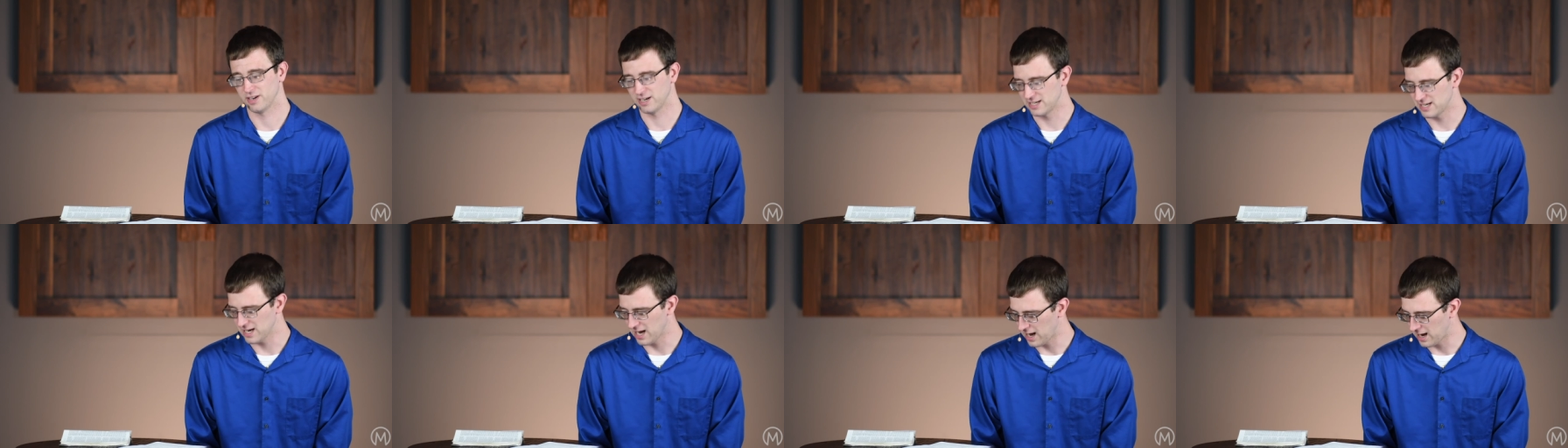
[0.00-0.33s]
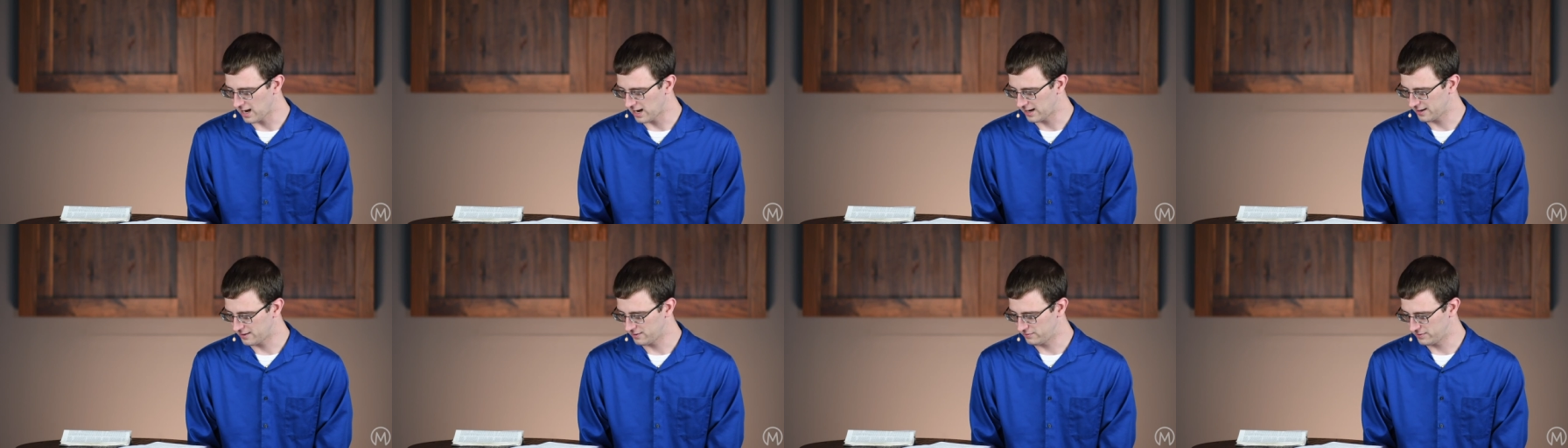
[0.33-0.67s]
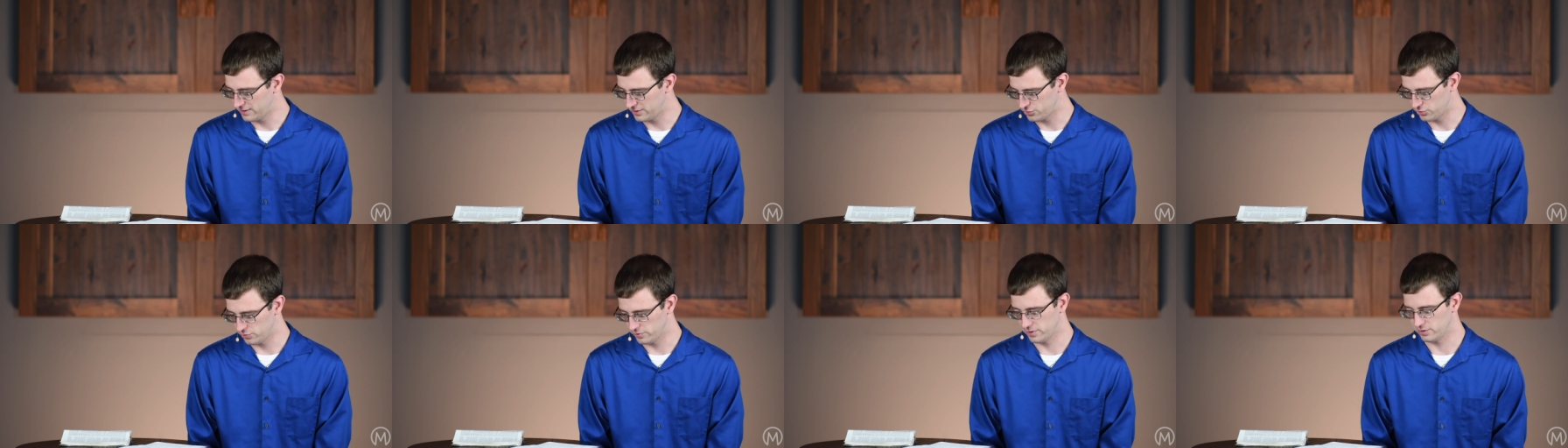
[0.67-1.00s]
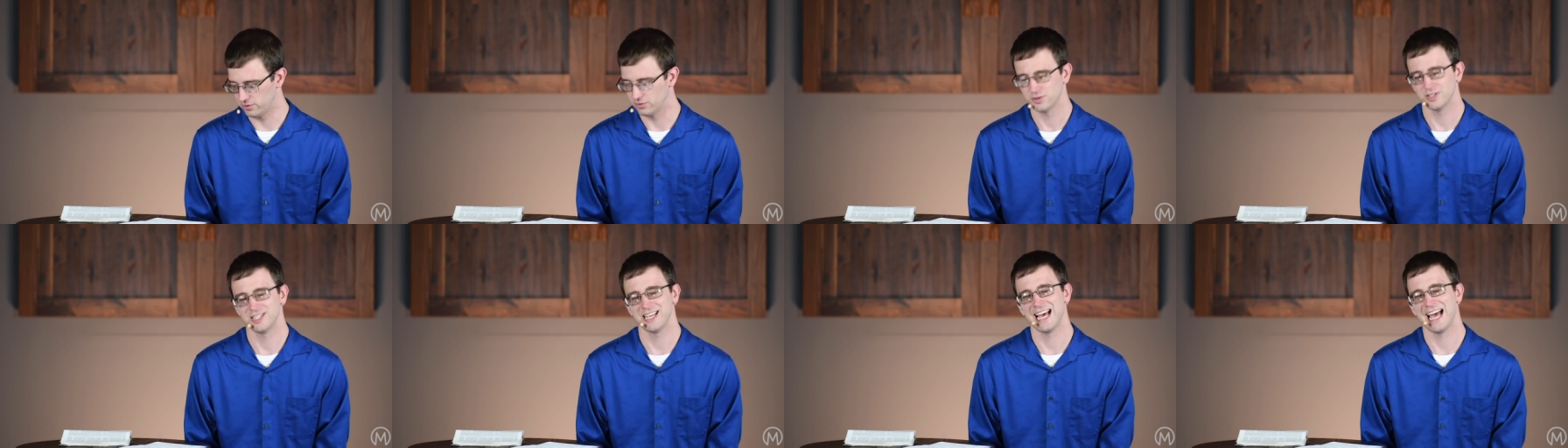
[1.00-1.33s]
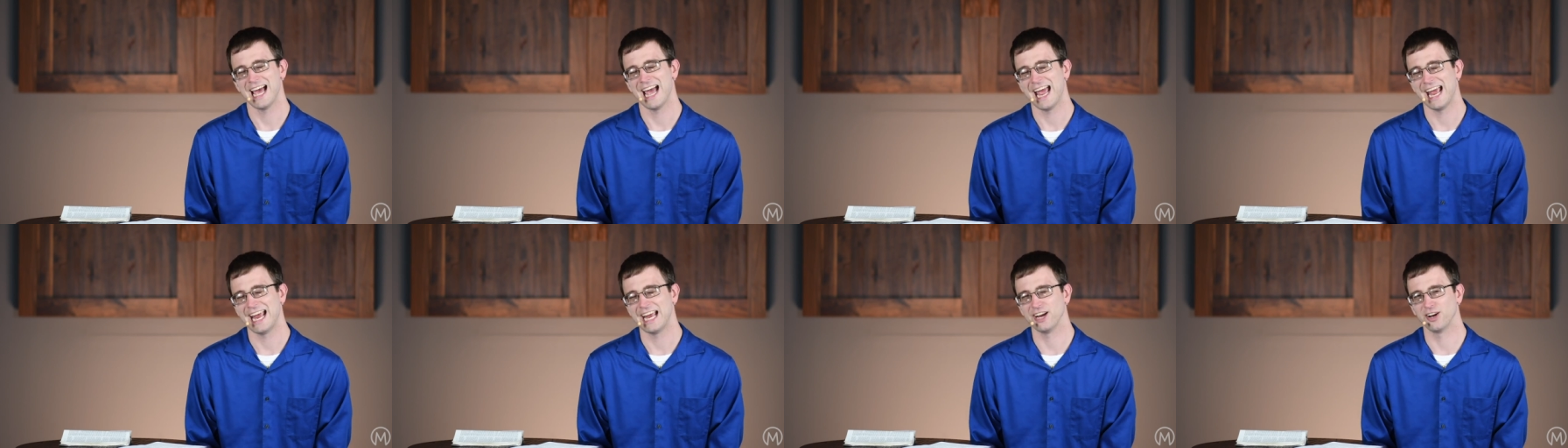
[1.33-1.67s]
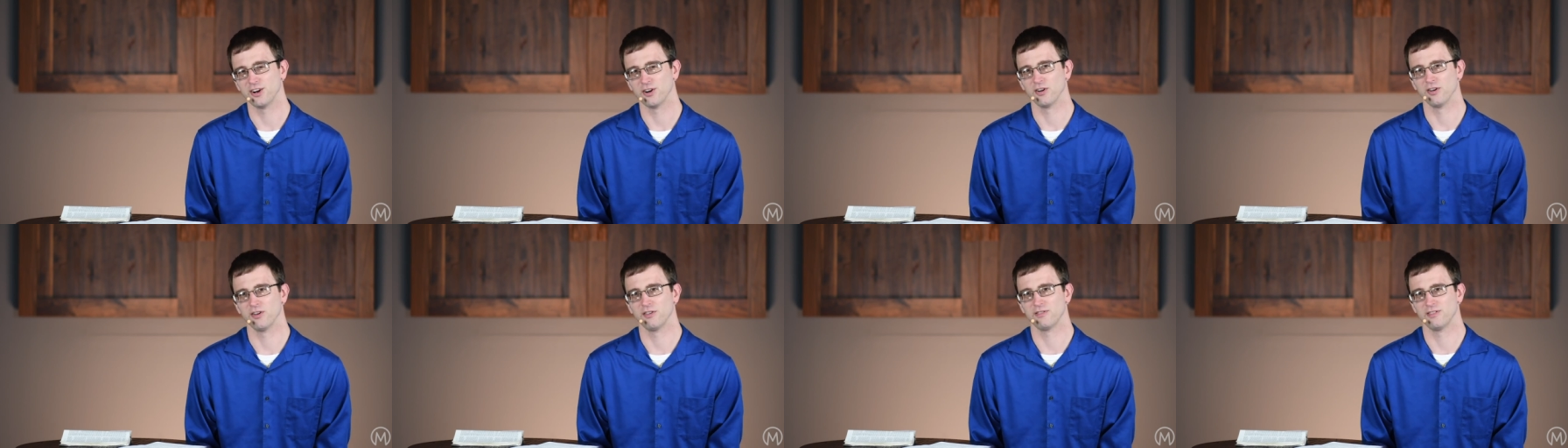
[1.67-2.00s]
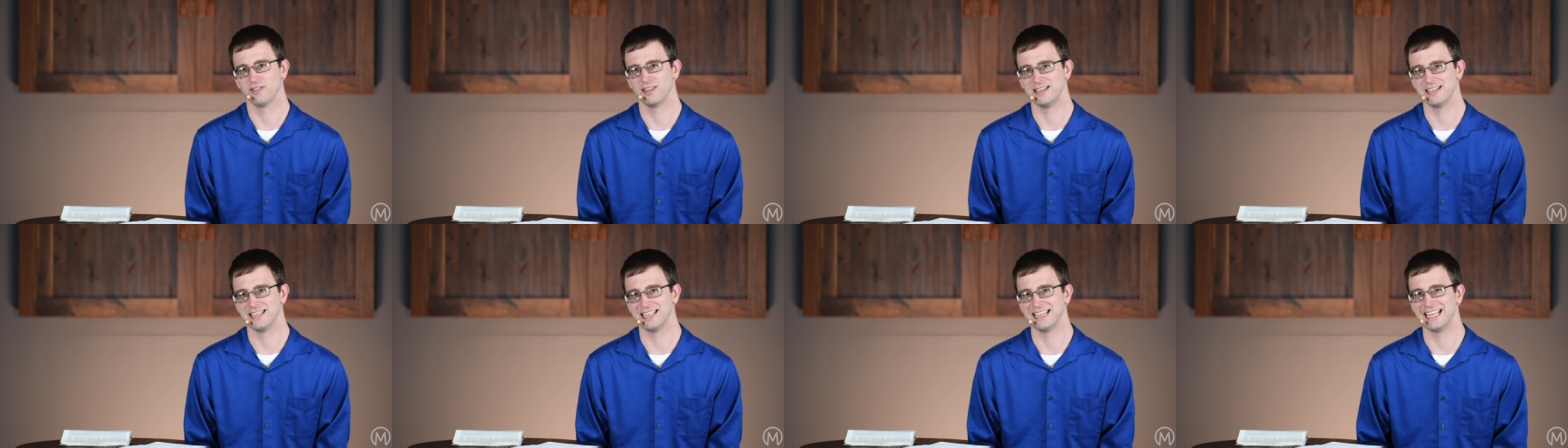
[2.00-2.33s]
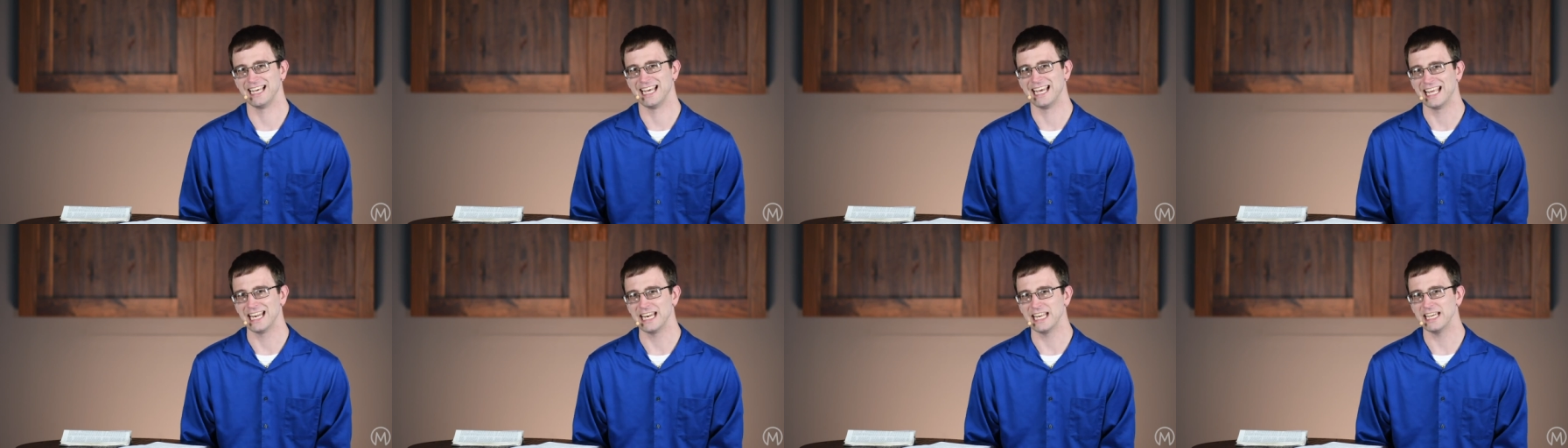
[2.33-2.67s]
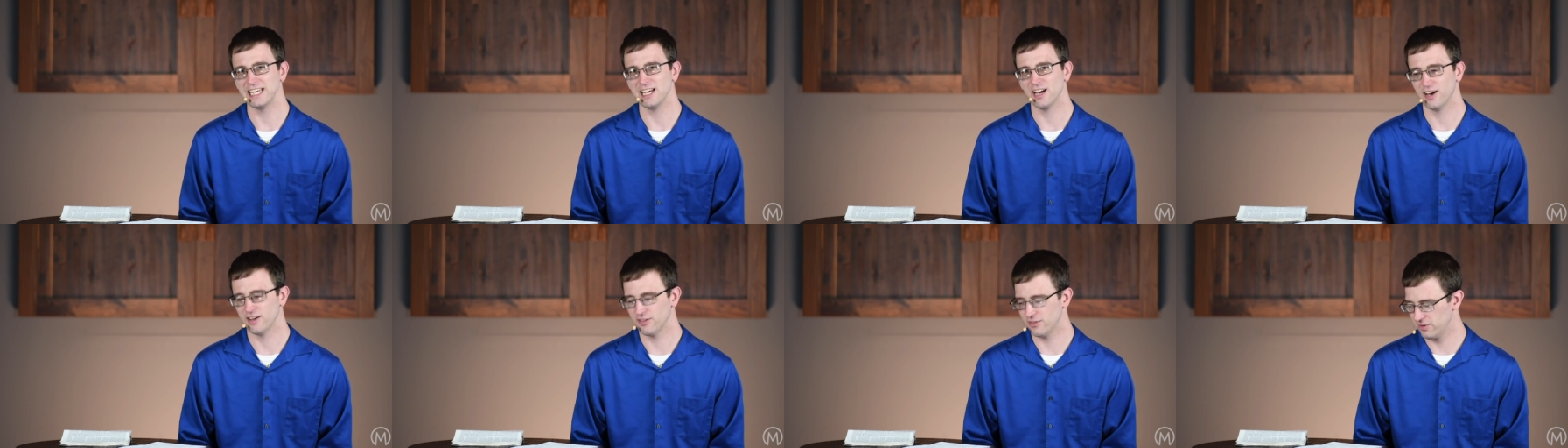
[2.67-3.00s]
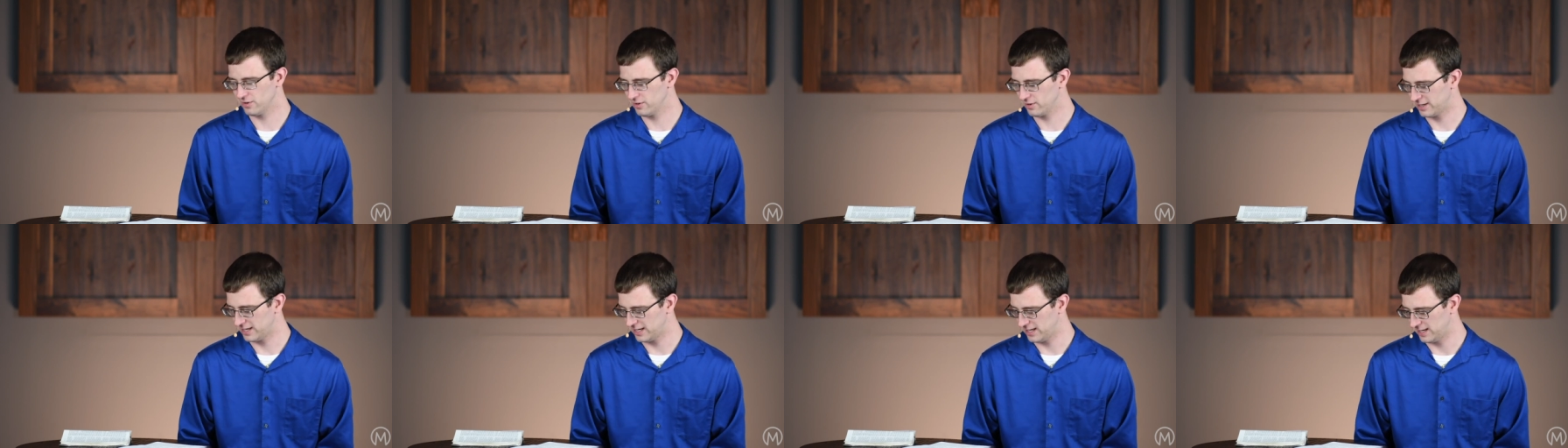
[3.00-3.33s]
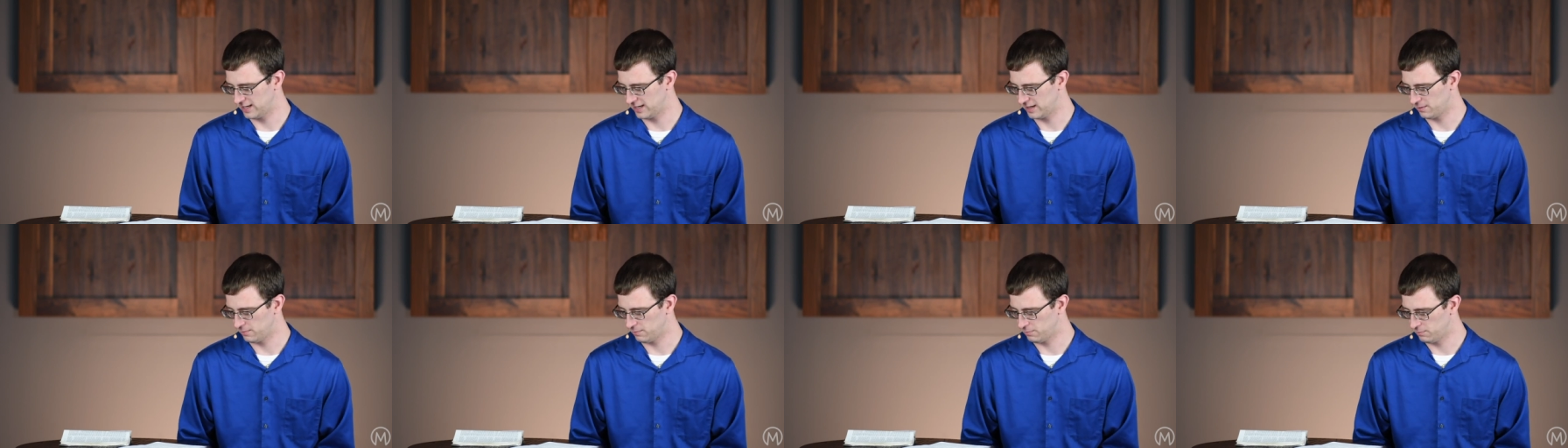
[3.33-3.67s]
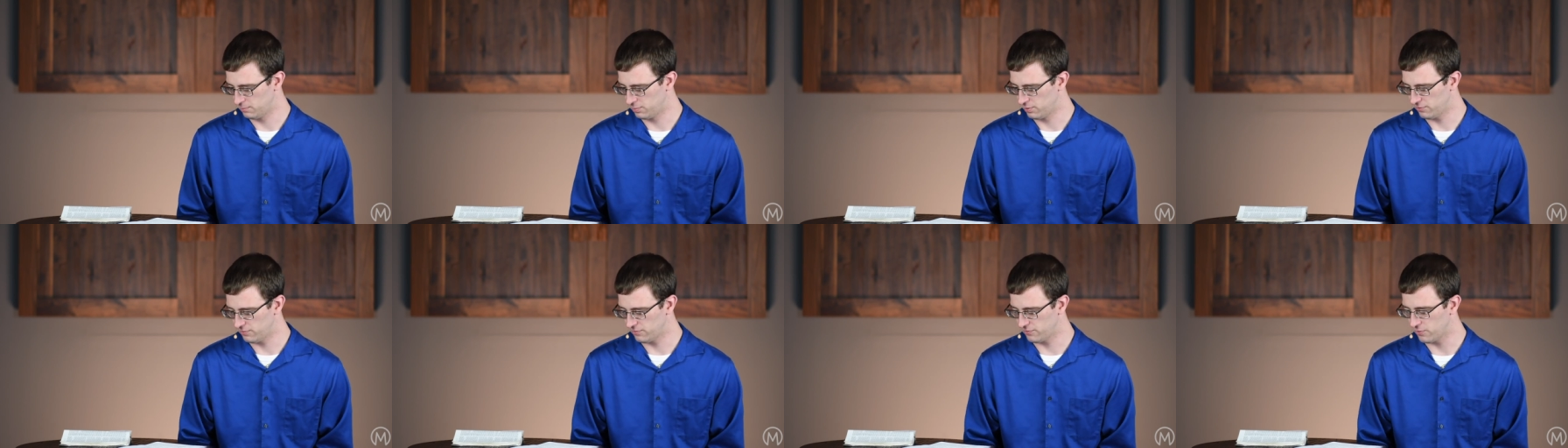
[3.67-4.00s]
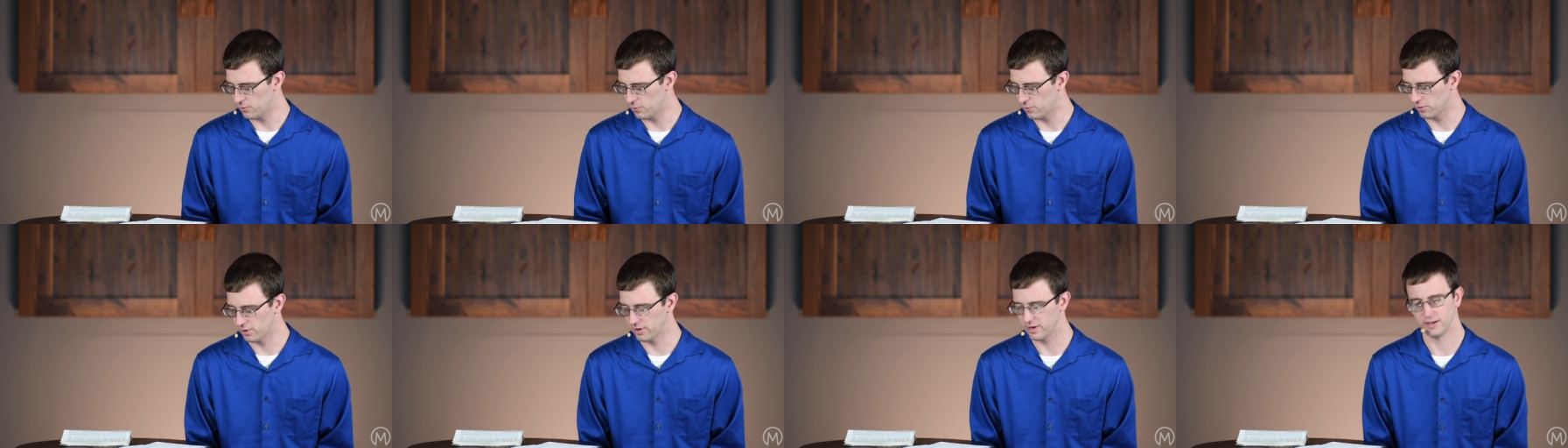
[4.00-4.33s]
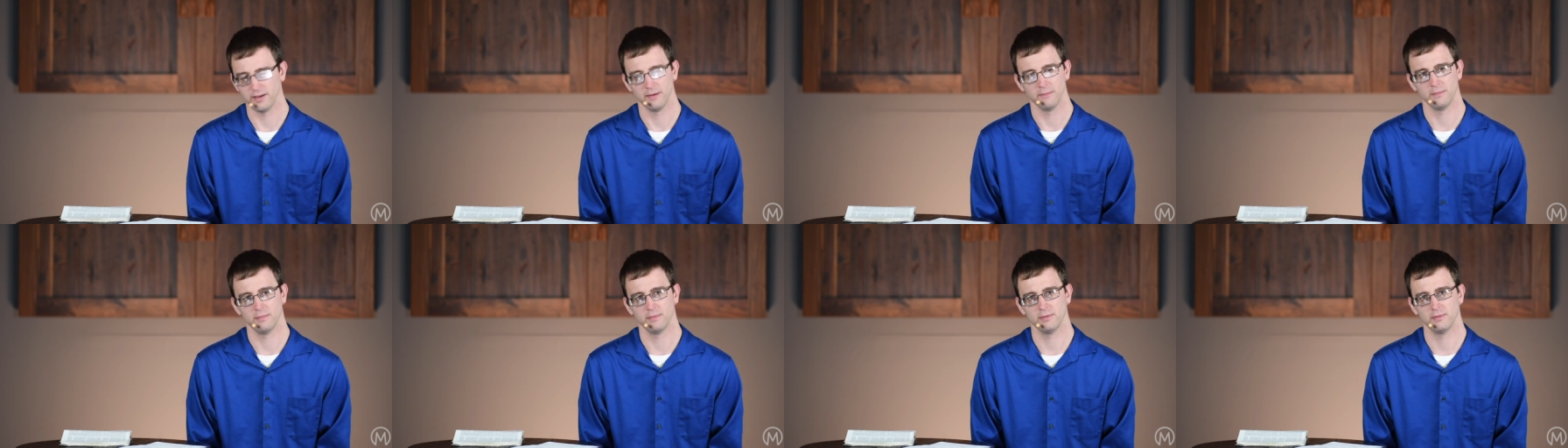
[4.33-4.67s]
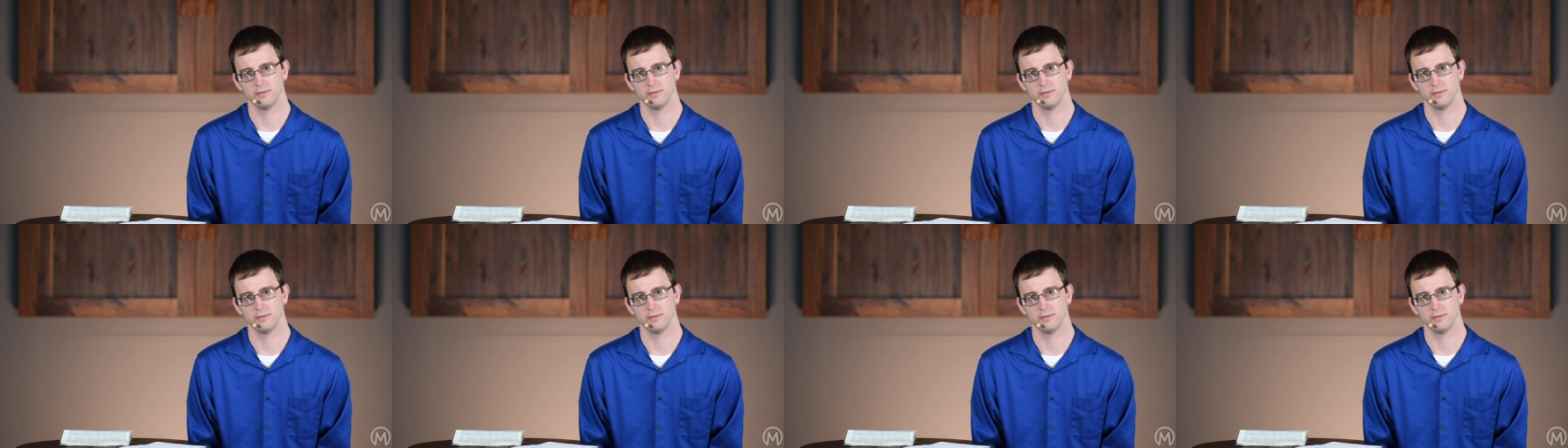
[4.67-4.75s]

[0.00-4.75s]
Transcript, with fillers: the God of Israel, to anger than did any other king before him.